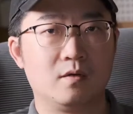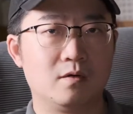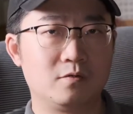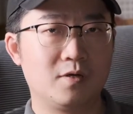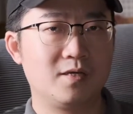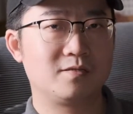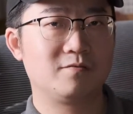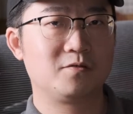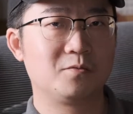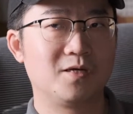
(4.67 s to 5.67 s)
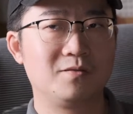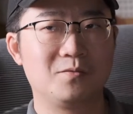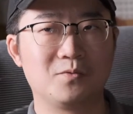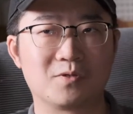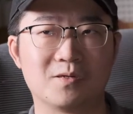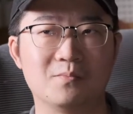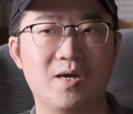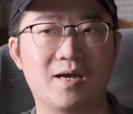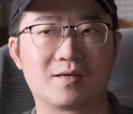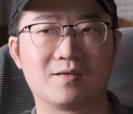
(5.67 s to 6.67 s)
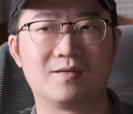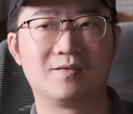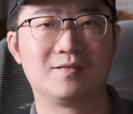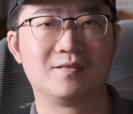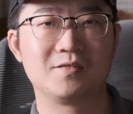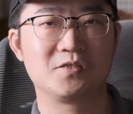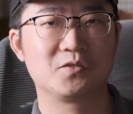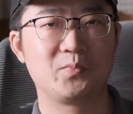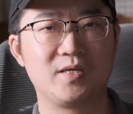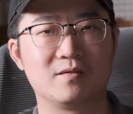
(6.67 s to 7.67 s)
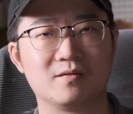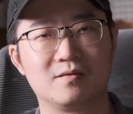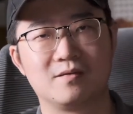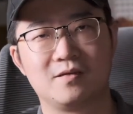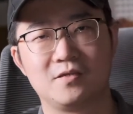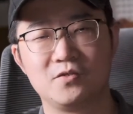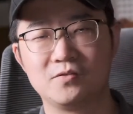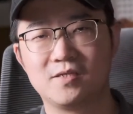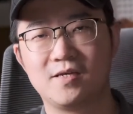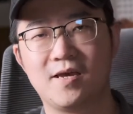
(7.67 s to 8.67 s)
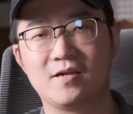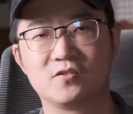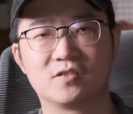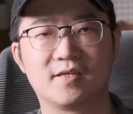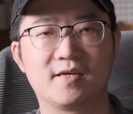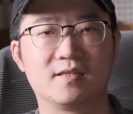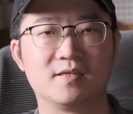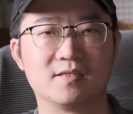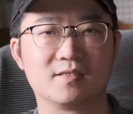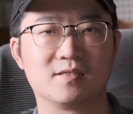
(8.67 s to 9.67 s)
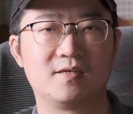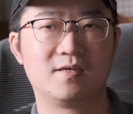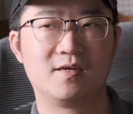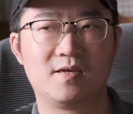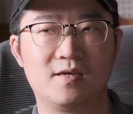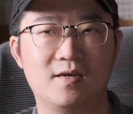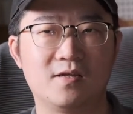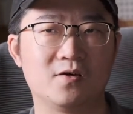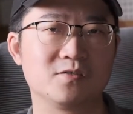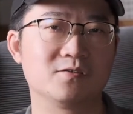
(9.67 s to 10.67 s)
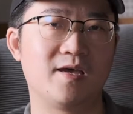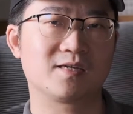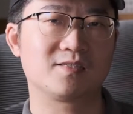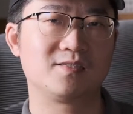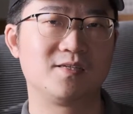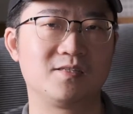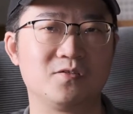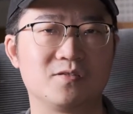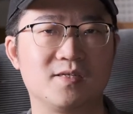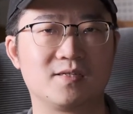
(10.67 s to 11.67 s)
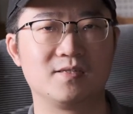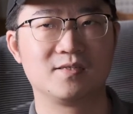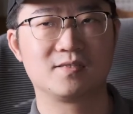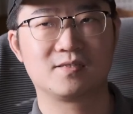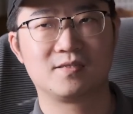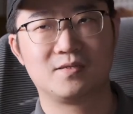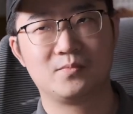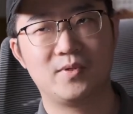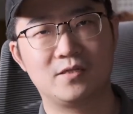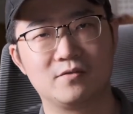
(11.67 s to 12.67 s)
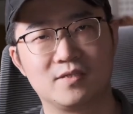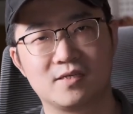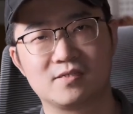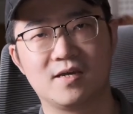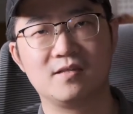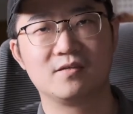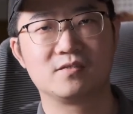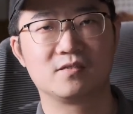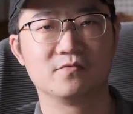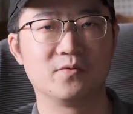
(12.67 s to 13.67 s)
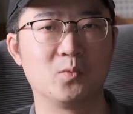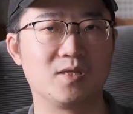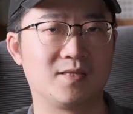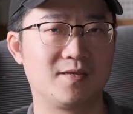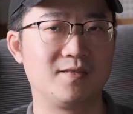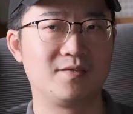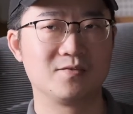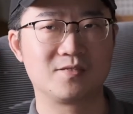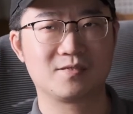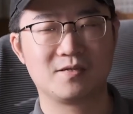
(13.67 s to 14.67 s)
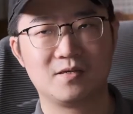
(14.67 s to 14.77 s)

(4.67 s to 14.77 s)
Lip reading: Alright everyone, welcome back. This is Peter, UZ Energy Tech Lead, and also ex-CATL Tech Lead, battery tech scientist for more than 10 years.